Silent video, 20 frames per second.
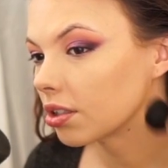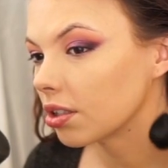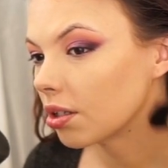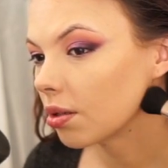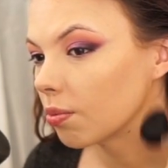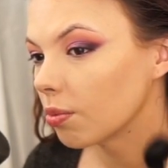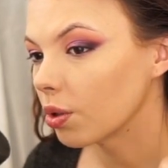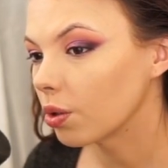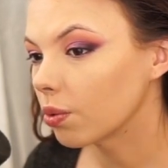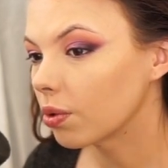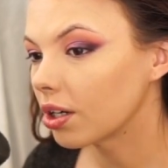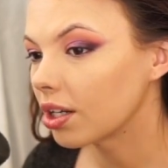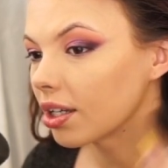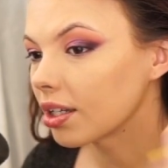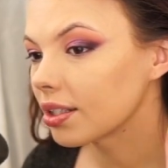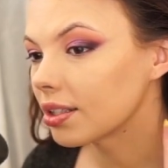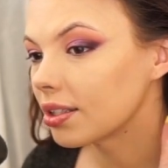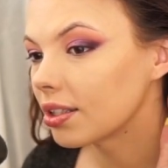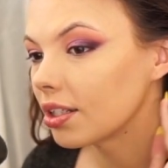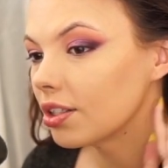But we want to
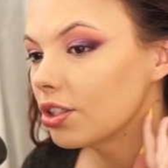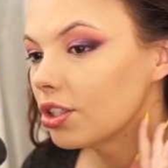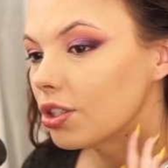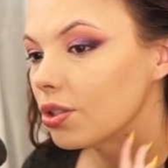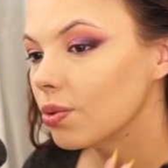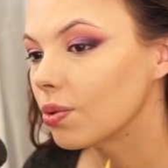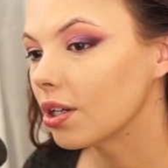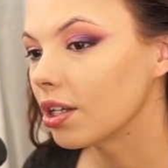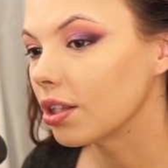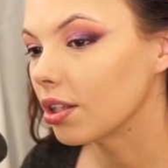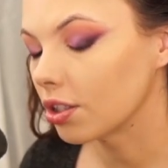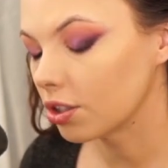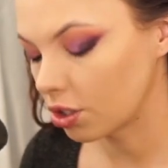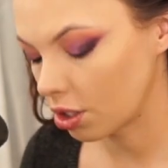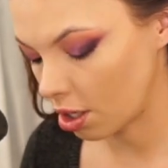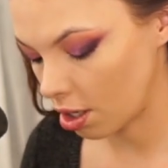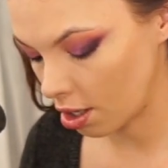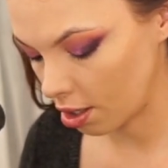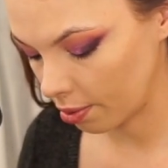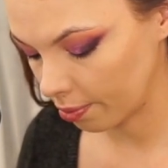accentuate the
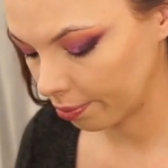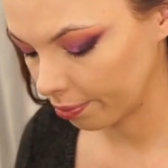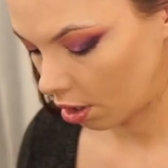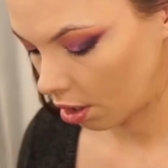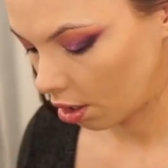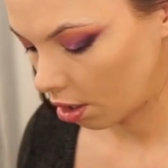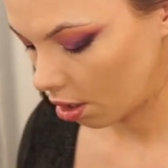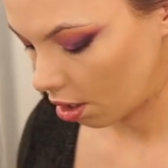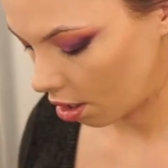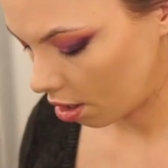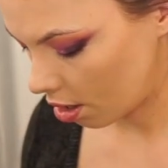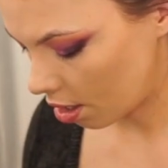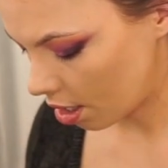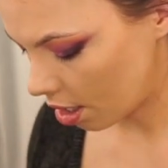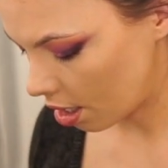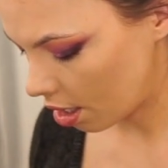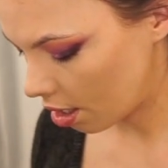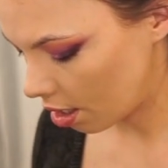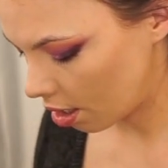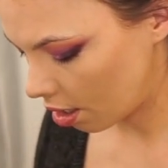jaw. And
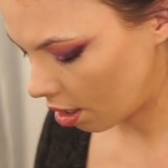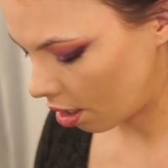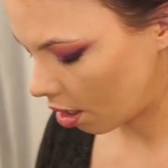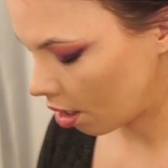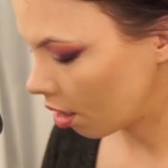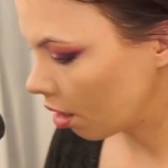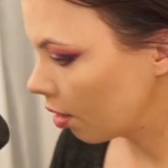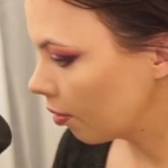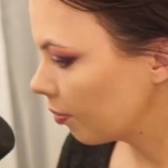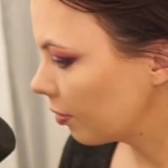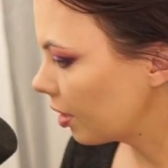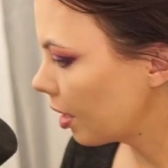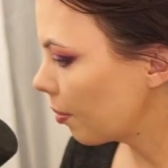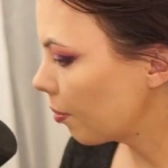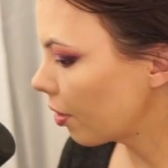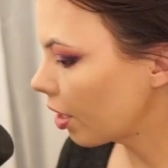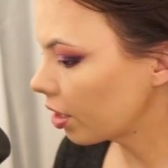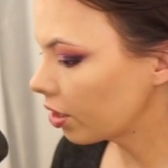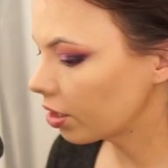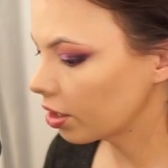then same
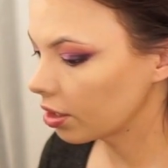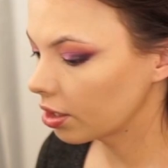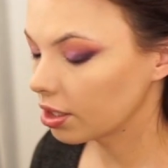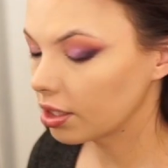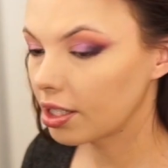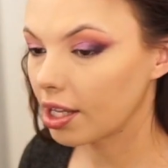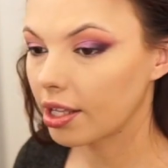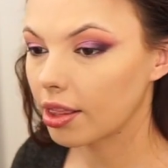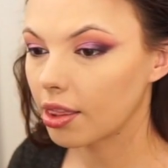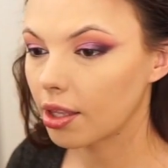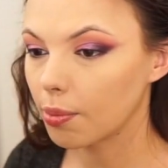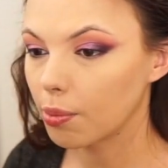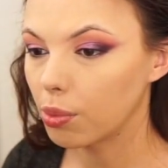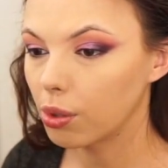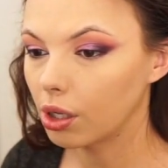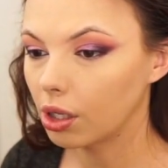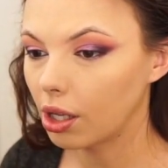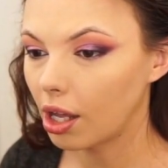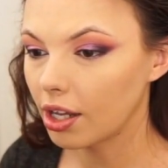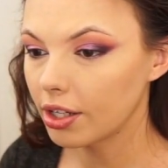brush, I'm going to take the
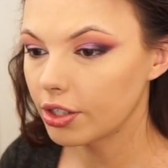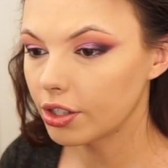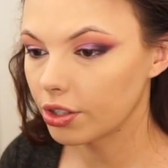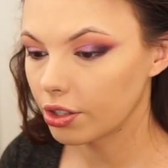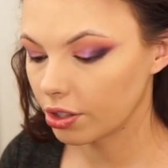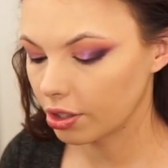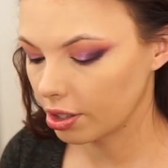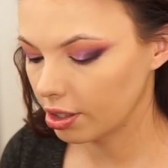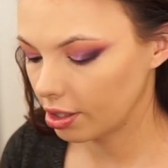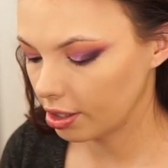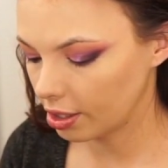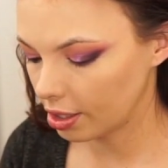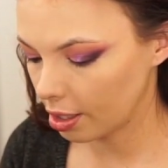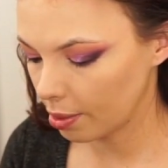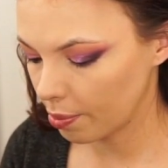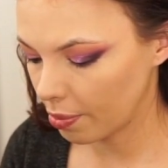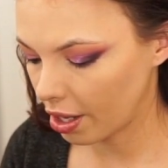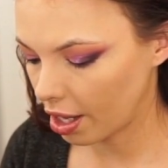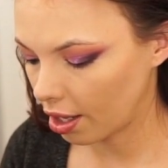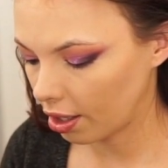blush in the same
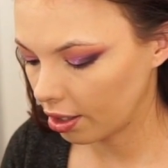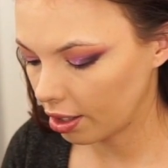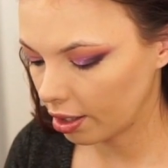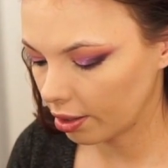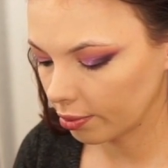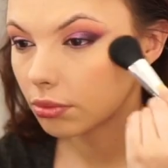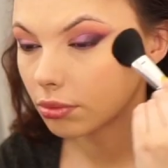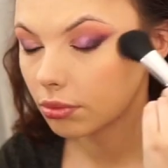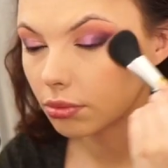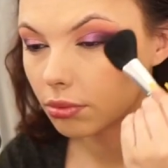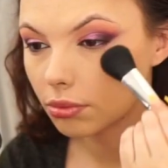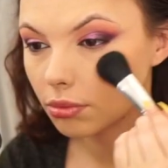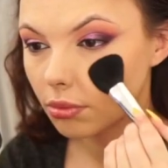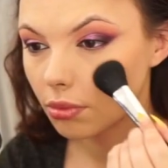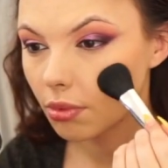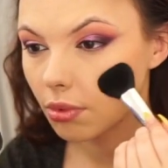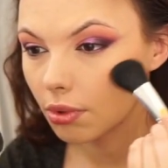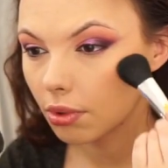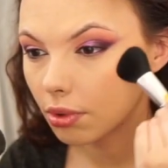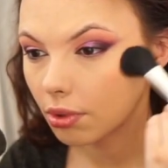palette
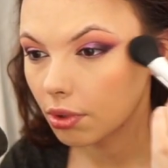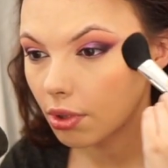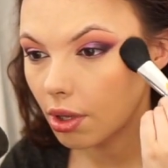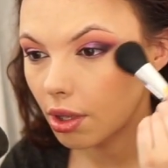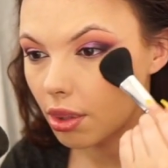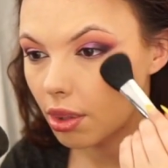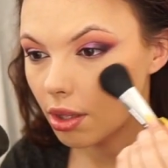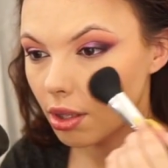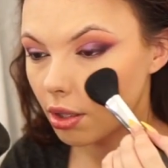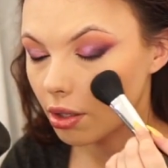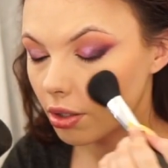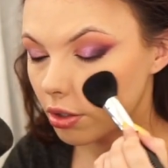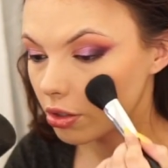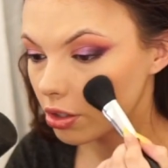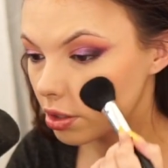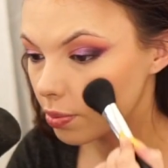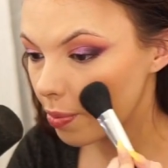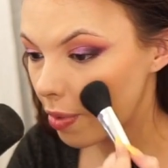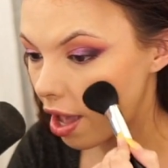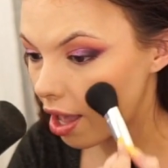and then just
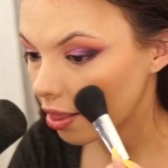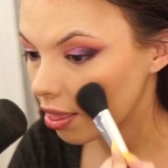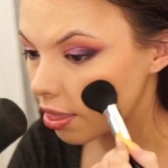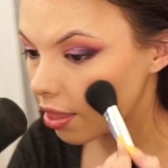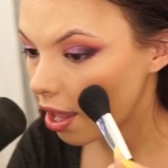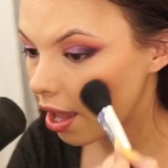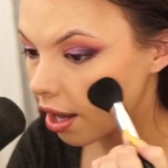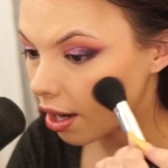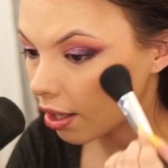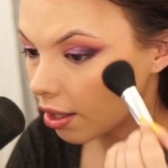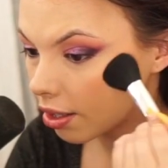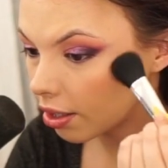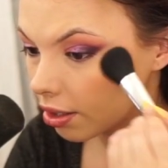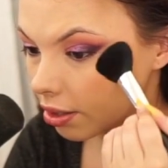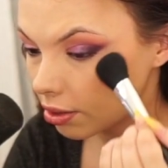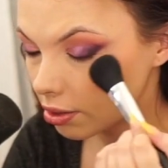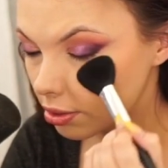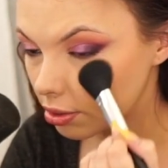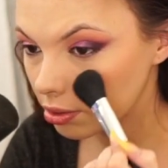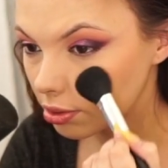pat that
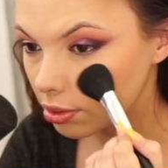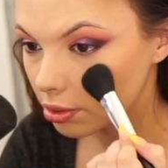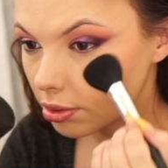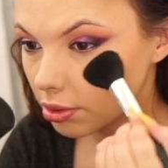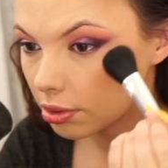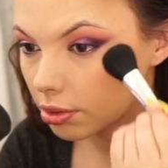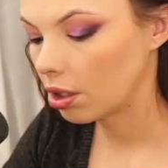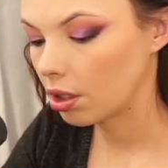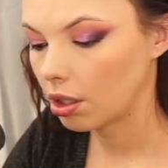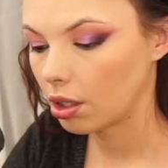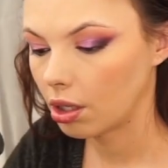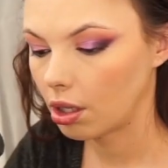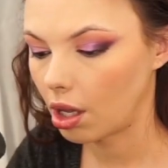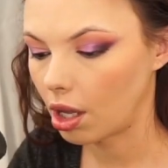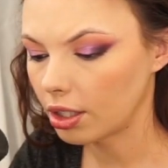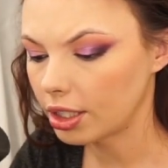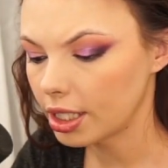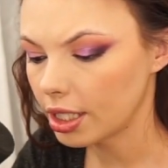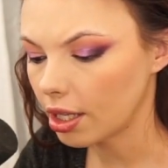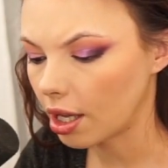in.
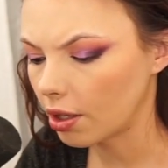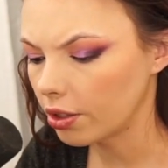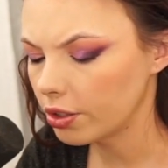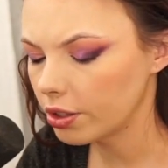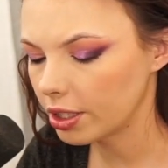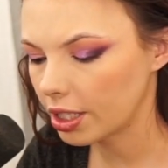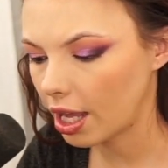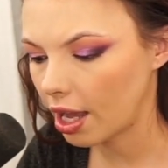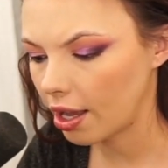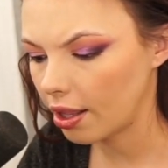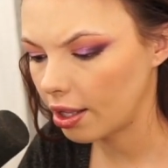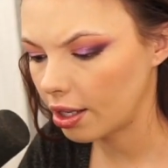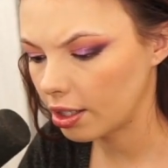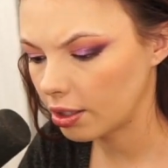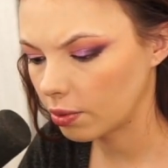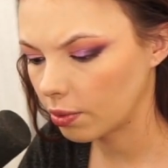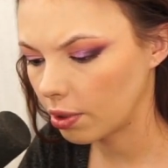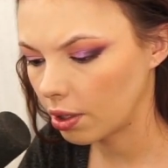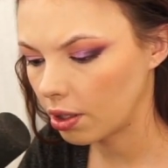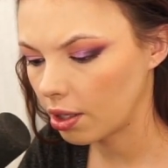I'll use the highlight as
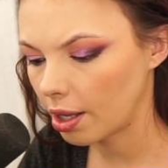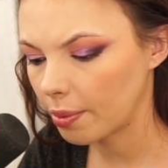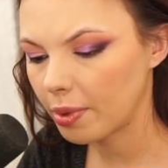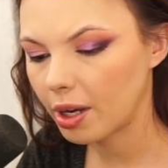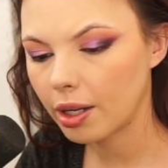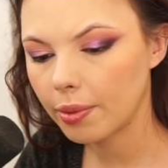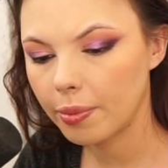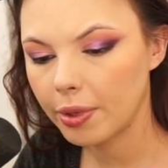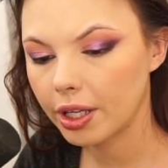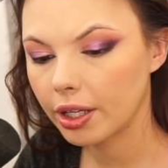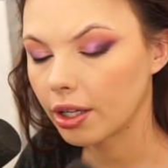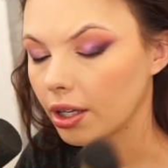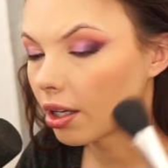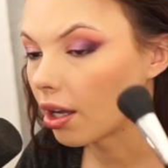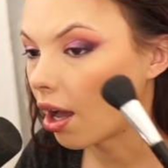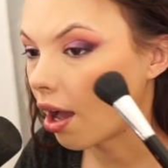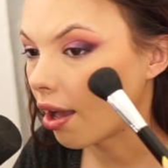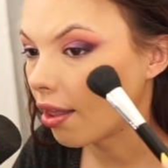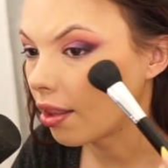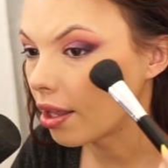well. I'm not a big
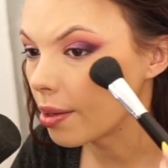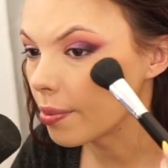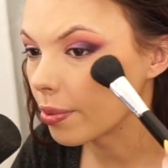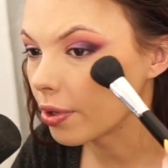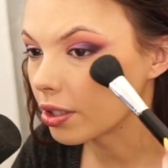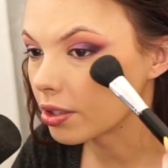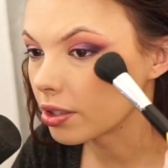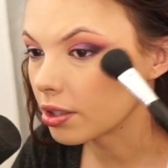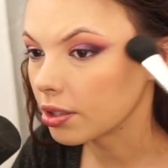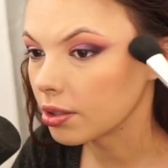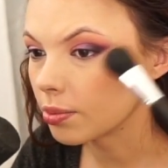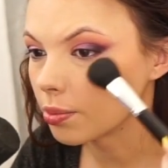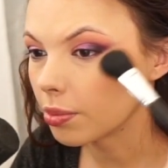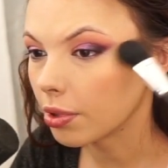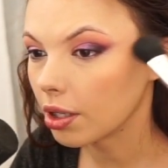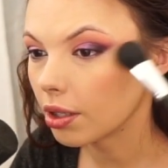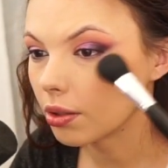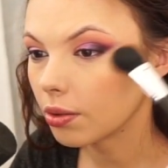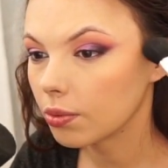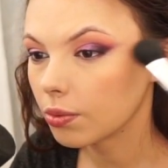highlight person,
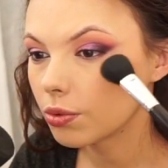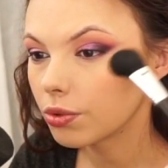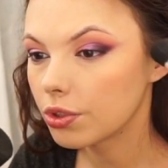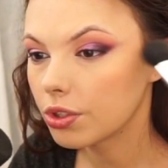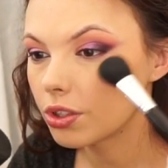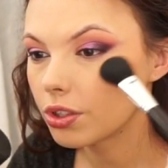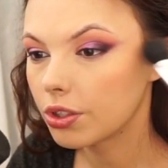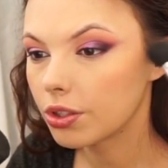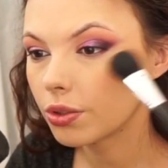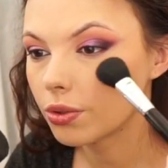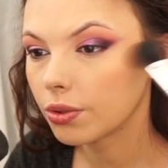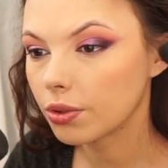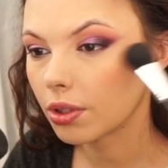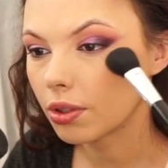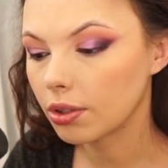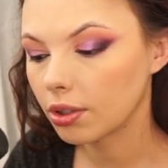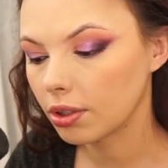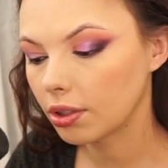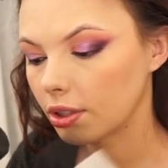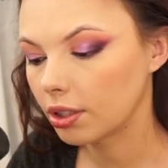but we'll just do a
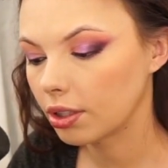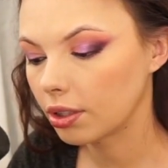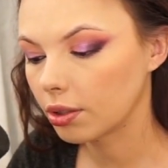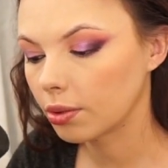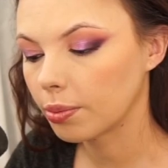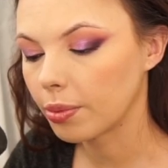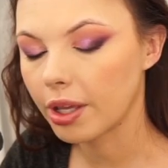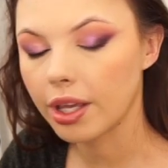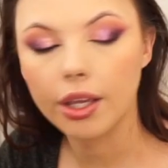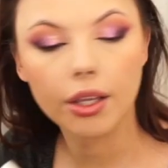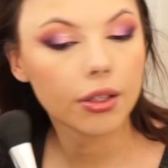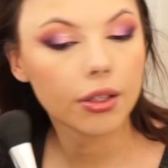little bit